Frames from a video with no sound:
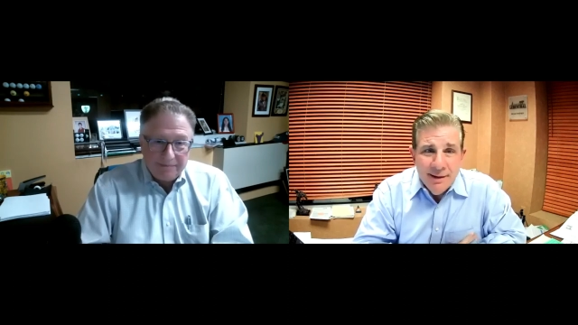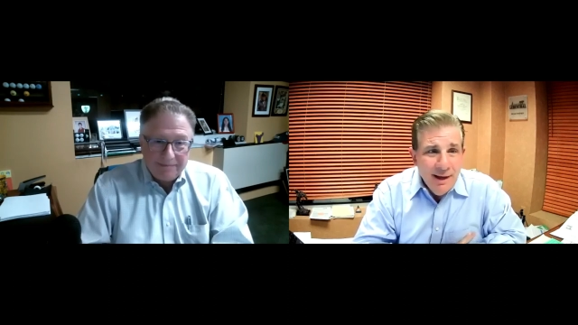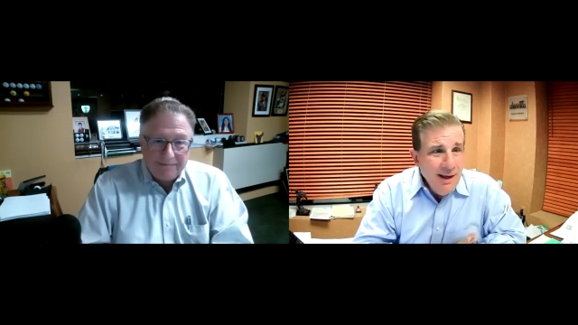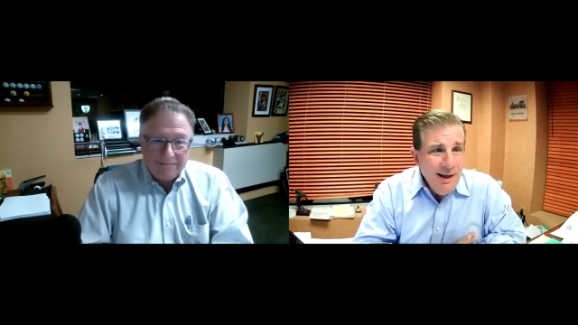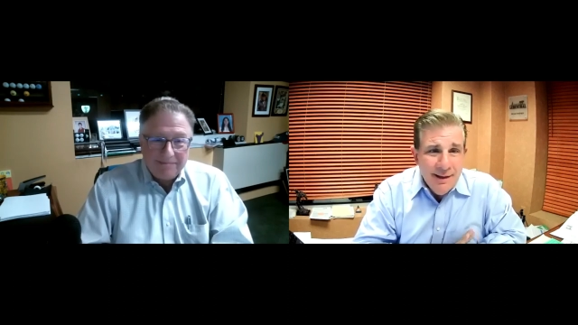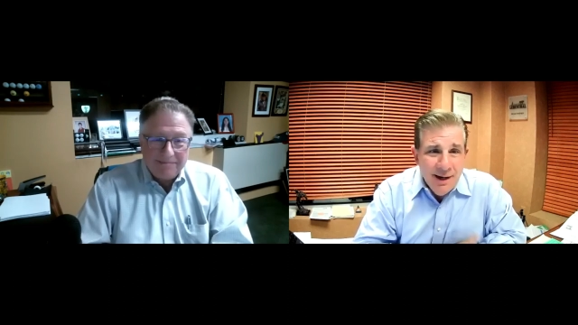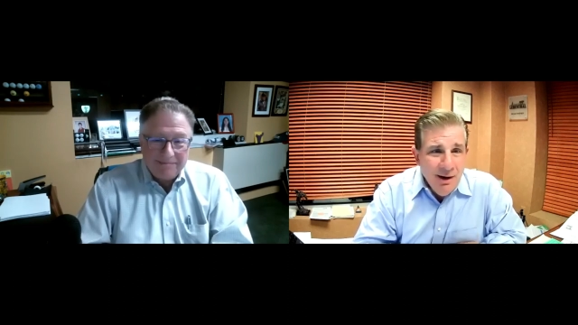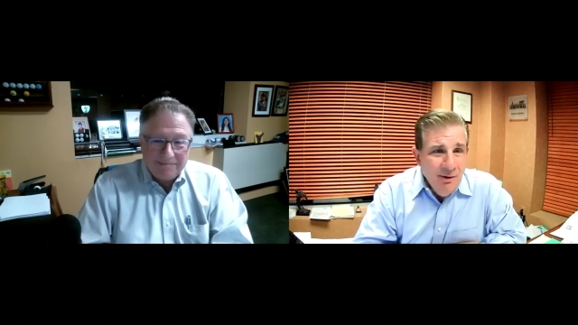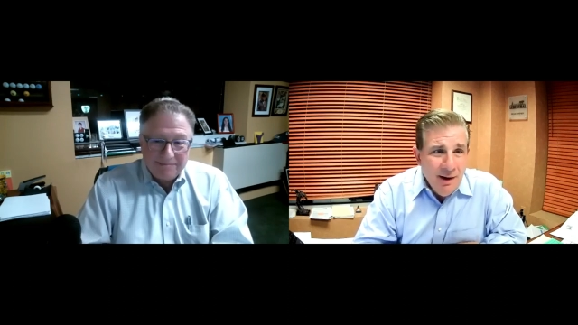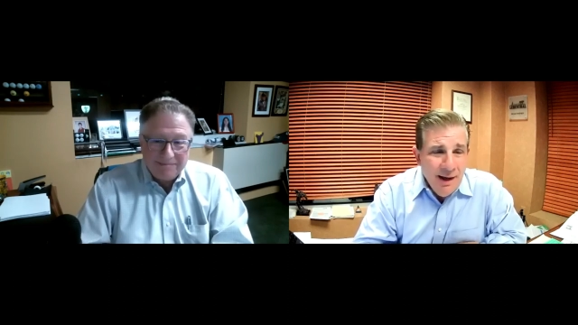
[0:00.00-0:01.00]
Speaker 1: I, you
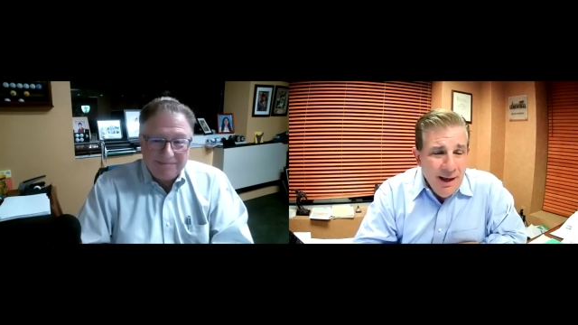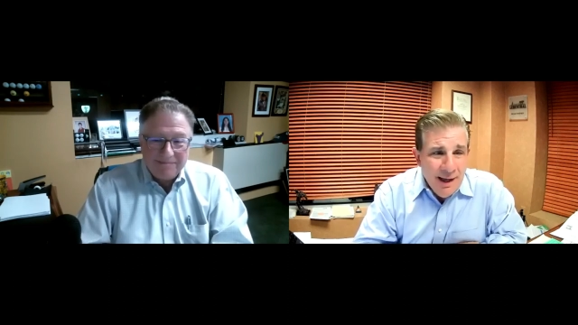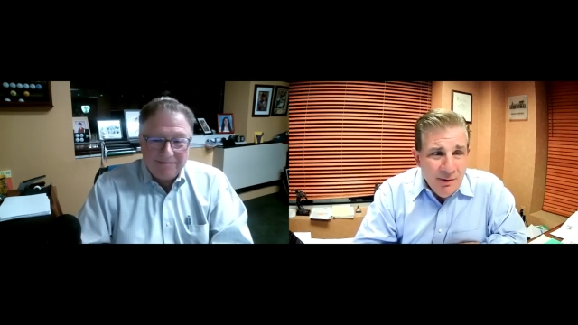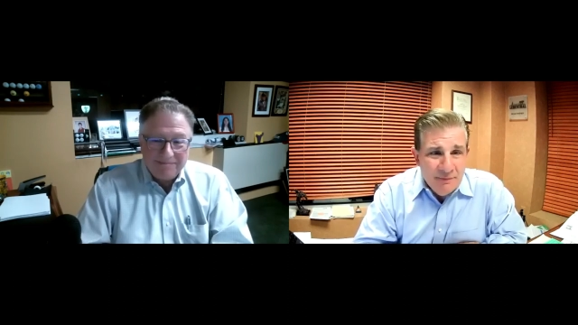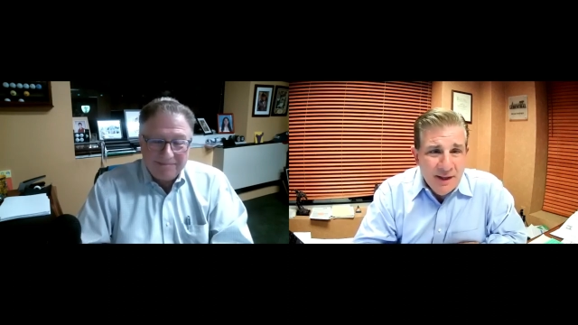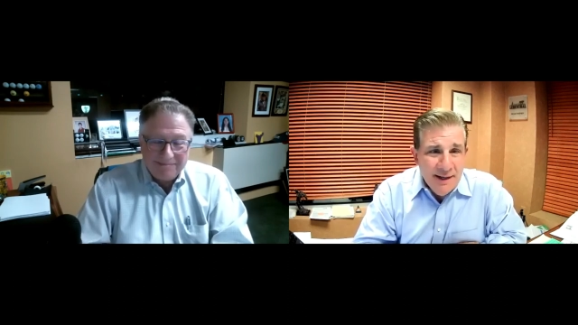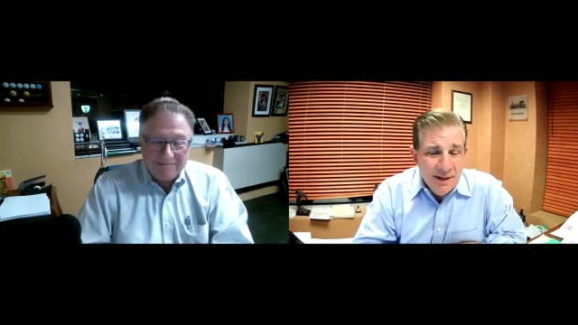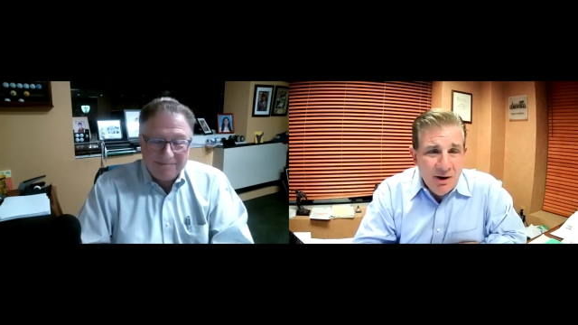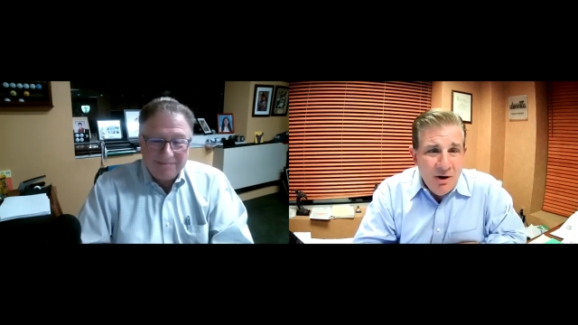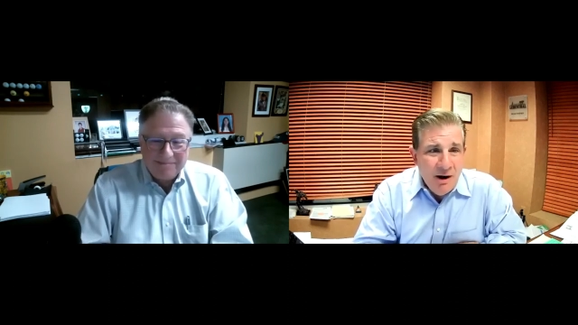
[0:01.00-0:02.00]
know, I, I, don't have to get in
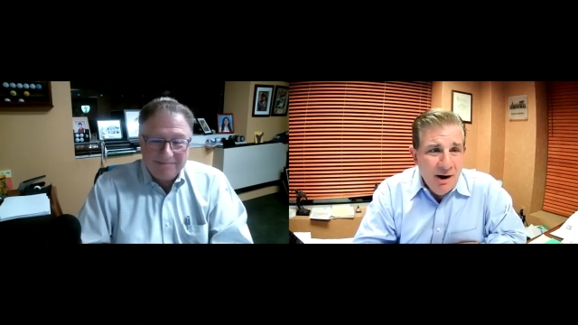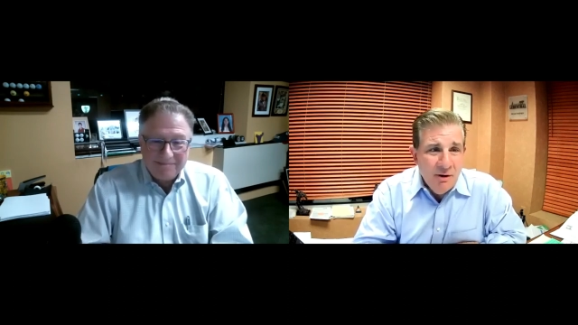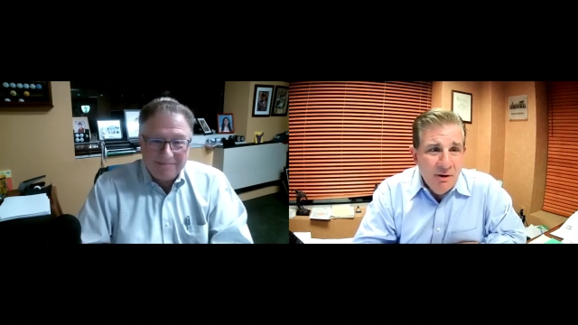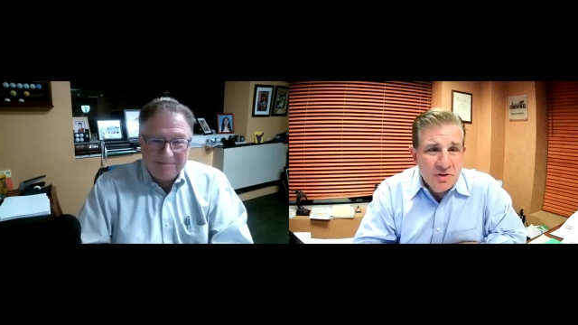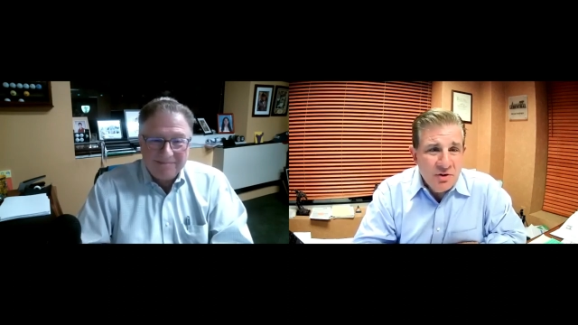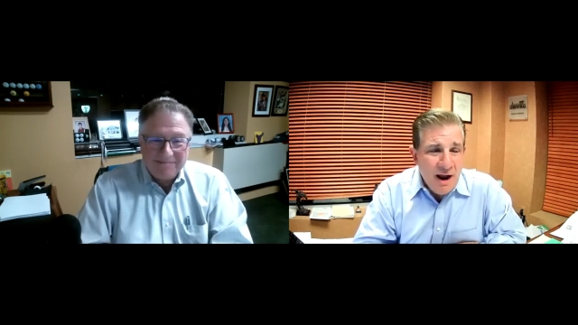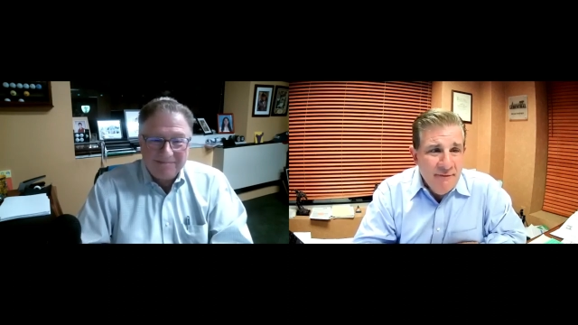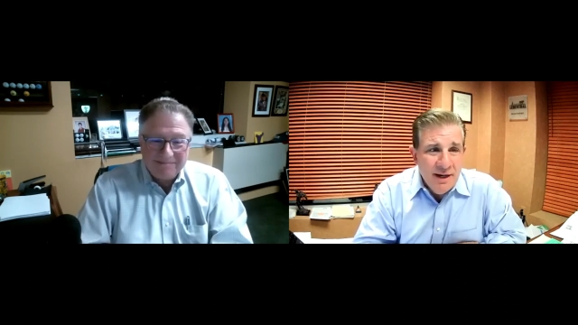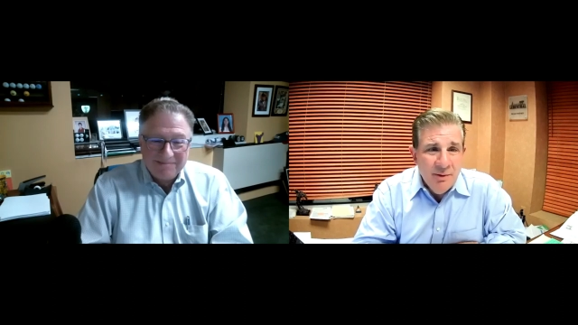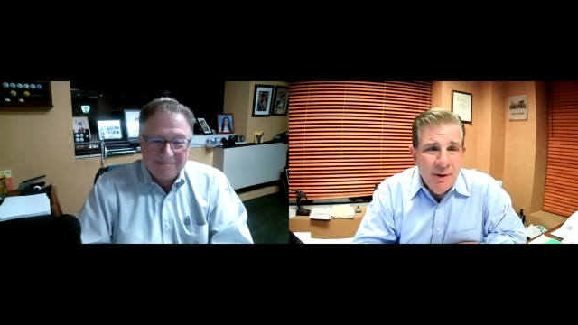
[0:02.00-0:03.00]
a car. I don't have to drive
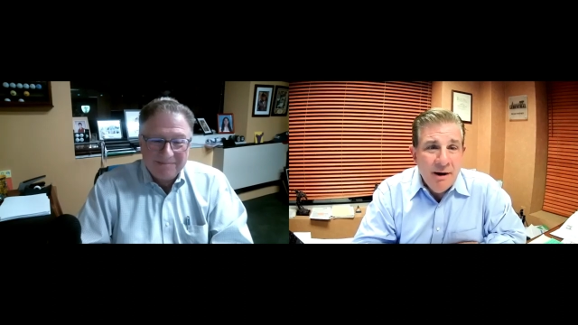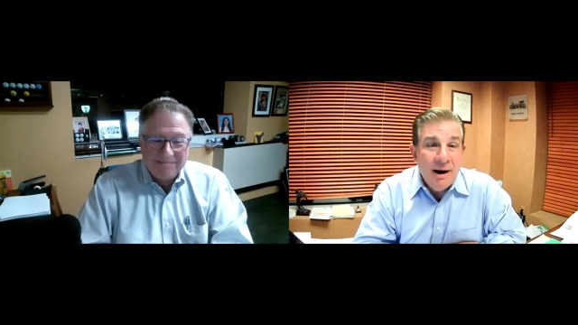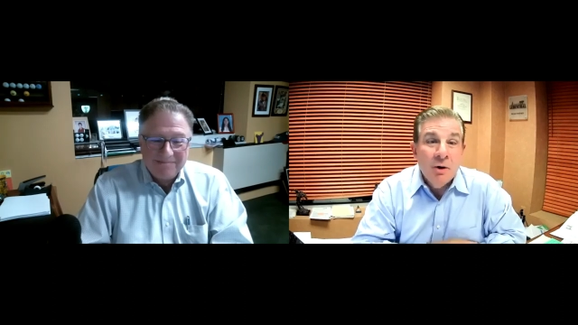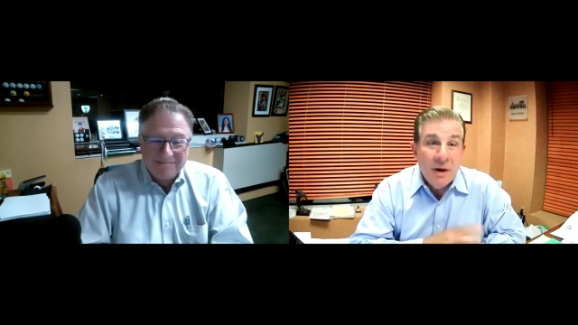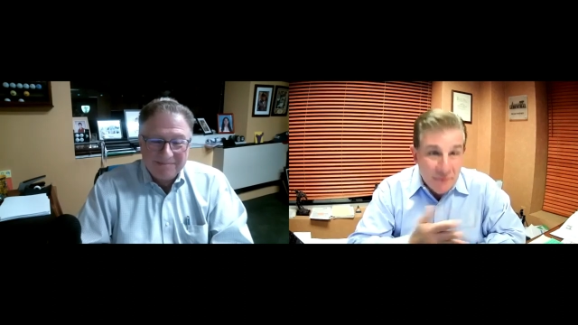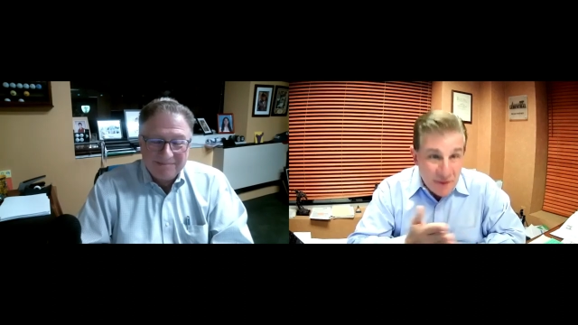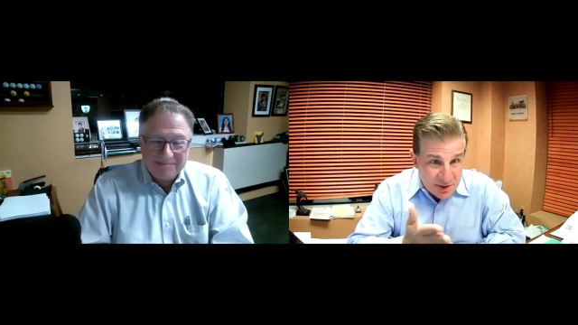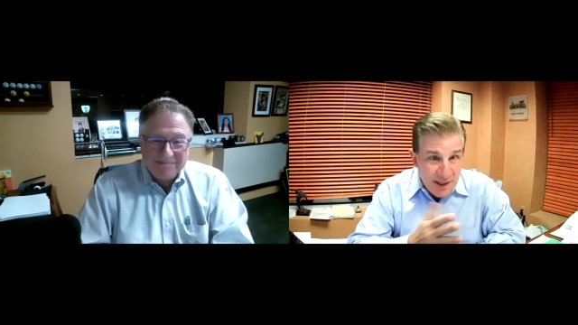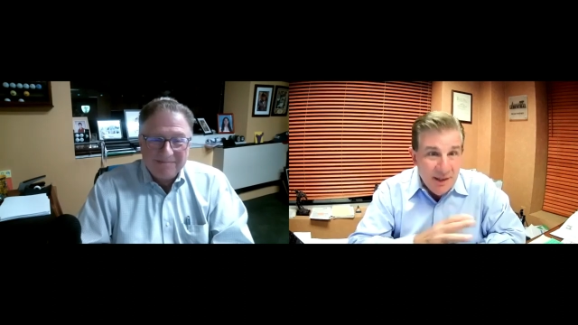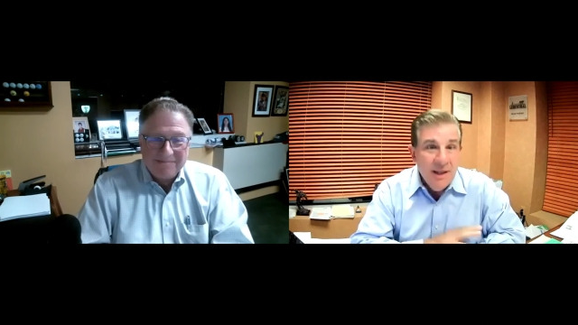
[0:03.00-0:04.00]
anywhere. I don't have to
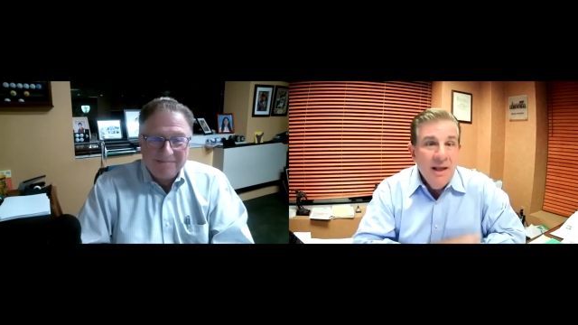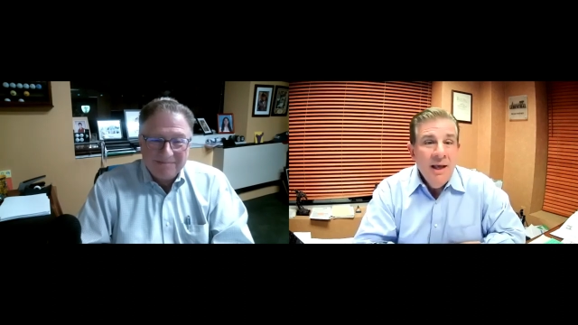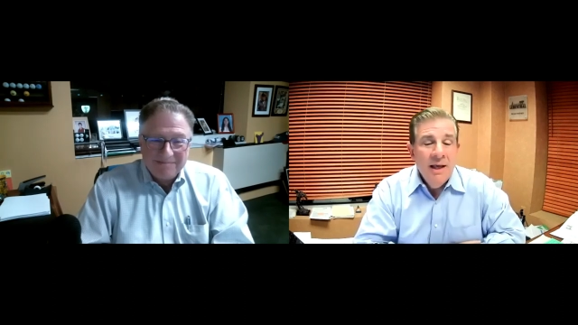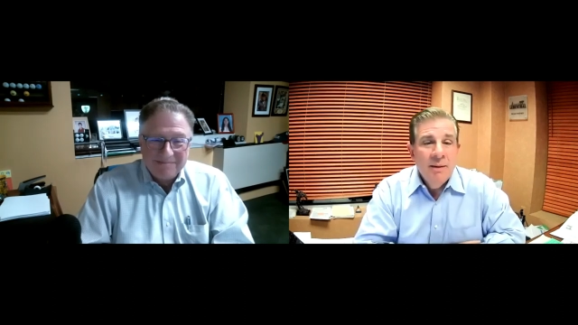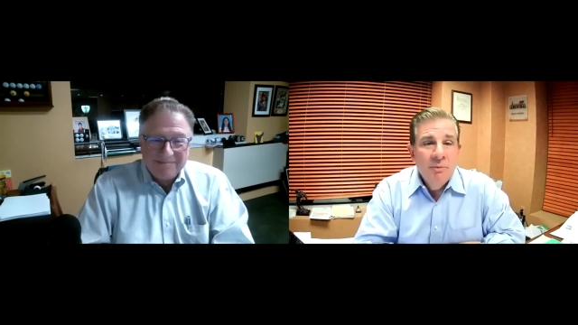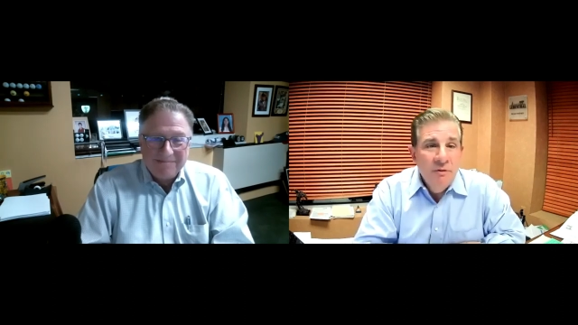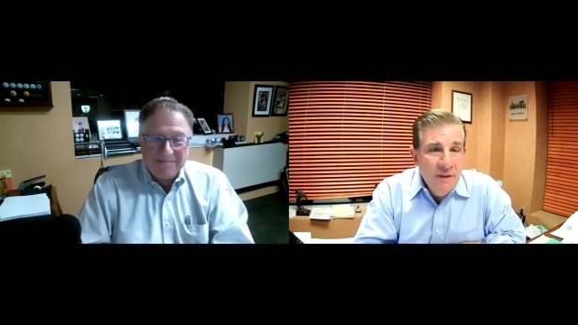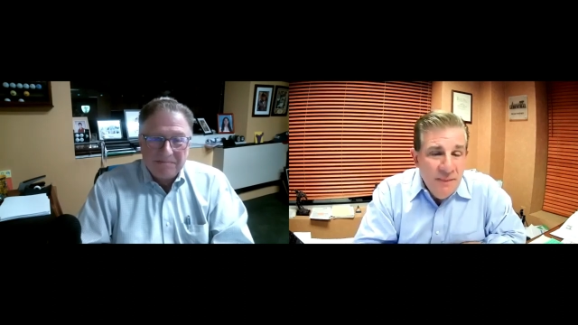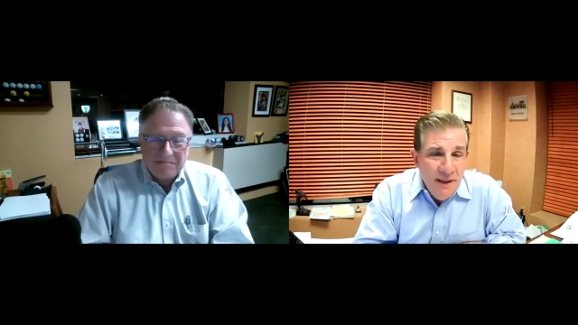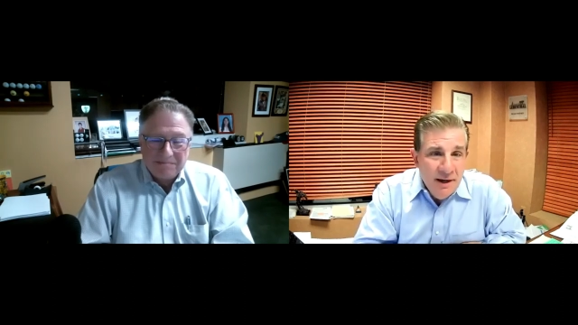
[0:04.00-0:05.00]
sit in a
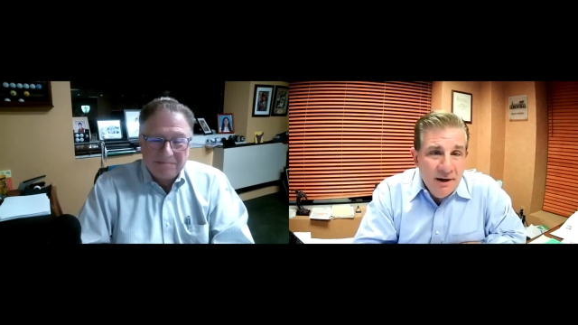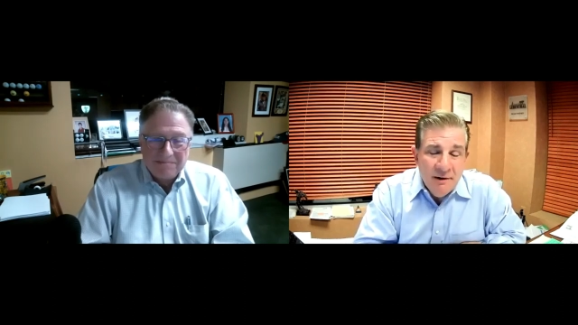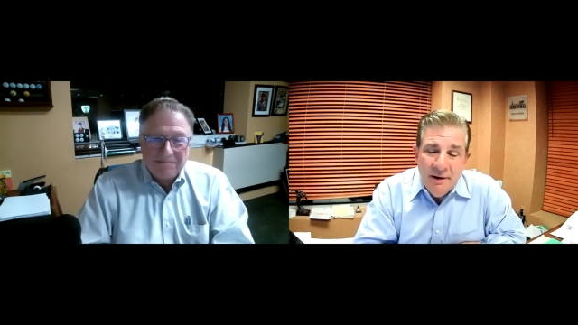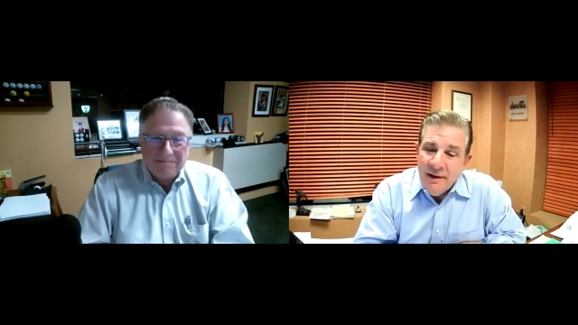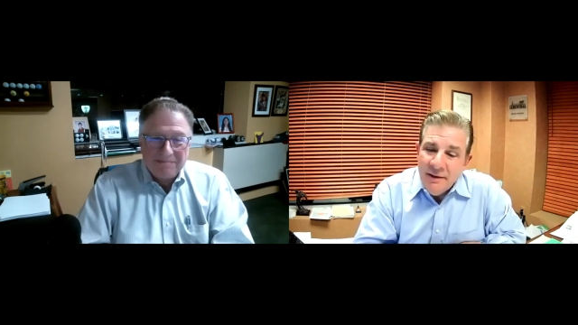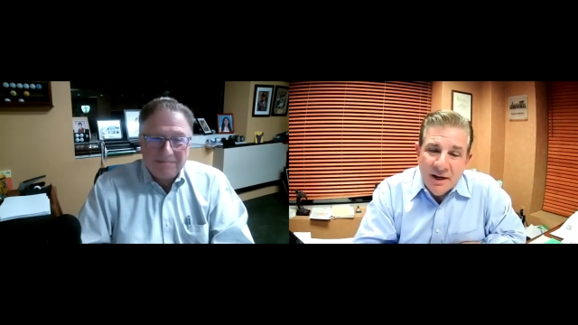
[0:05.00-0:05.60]
movie theater.